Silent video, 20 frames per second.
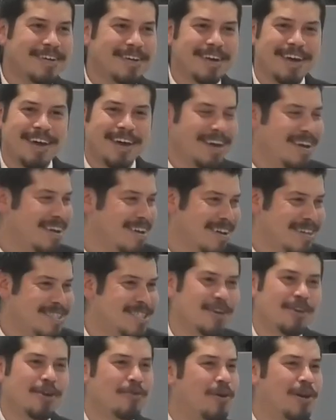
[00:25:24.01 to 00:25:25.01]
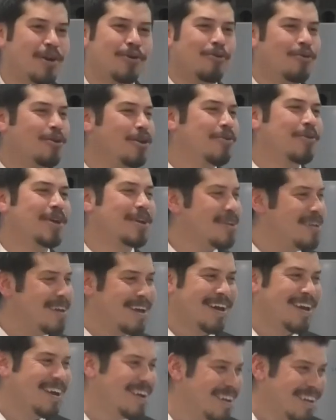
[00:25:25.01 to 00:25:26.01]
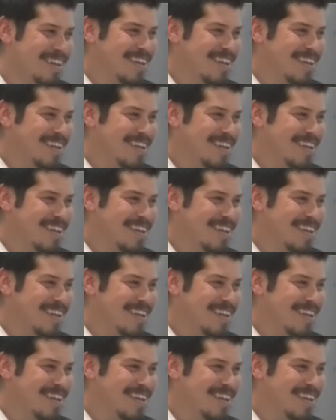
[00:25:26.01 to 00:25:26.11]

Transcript: Oh, yeah, yeah. So you went cool. You went, yeah.